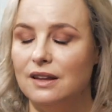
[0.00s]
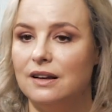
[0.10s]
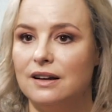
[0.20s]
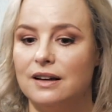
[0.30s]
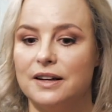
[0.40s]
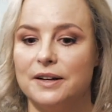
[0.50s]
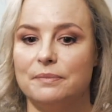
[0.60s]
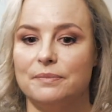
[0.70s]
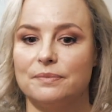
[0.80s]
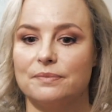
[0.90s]

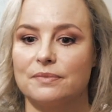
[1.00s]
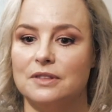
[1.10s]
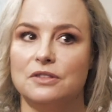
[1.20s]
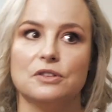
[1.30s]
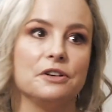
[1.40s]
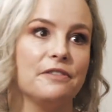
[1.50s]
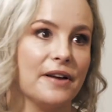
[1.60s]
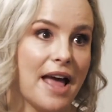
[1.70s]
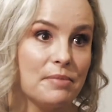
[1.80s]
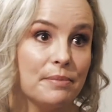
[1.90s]
Not a
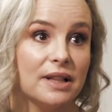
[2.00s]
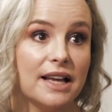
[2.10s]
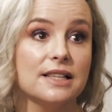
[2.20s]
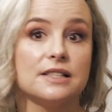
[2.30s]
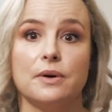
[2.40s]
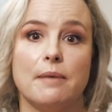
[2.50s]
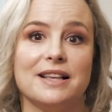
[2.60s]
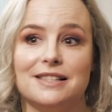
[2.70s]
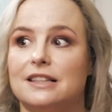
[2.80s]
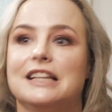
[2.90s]
very happy place. So I
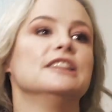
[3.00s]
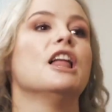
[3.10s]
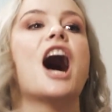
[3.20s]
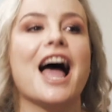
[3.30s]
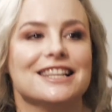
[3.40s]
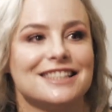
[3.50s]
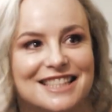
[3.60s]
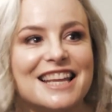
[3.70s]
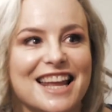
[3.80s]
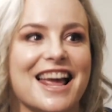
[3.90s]
basically lied
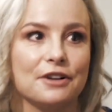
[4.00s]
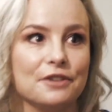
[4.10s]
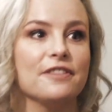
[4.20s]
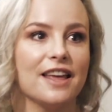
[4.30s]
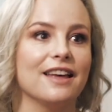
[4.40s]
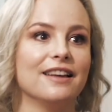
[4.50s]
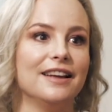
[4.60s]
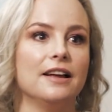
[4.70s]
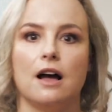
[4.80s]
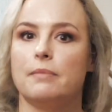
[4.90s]
to get out of there.
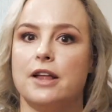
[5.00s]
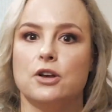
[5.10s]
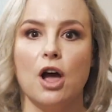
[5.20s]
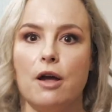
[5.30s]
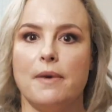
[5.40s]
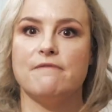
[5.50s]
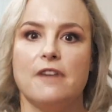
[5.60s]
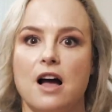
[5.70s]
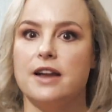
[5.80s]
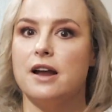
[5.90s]
I'm like, no, I'm
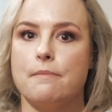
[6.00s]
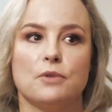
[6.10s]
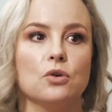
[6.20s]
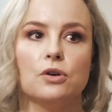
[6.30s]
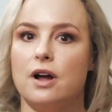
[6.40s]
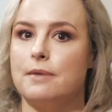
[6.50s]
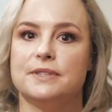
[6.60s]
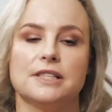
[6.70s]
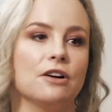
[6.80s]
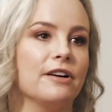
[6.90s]
fine, I'm good, I'm
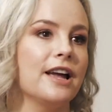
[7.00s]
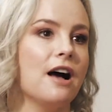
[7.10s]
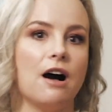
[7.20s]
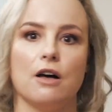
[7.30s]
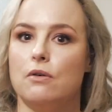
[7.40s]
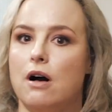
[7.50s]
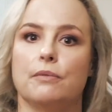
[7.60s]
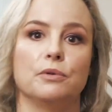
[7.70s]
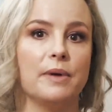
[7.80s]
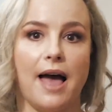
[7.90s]
sorry, I
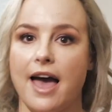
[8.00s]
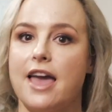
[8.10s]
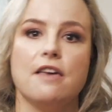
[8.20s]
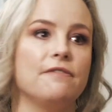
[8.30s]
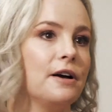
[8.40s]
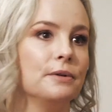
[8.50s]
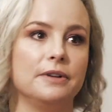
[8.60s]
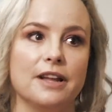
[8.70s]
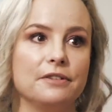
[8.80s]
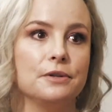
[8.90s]
will behave, I will
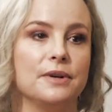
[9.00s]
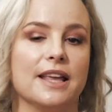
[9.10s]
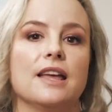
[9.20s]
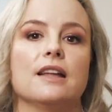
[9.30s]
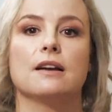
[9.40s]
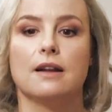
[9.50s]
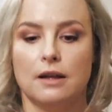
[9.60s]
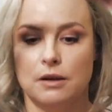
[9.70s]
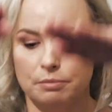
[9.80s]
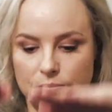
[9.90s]
never do it again.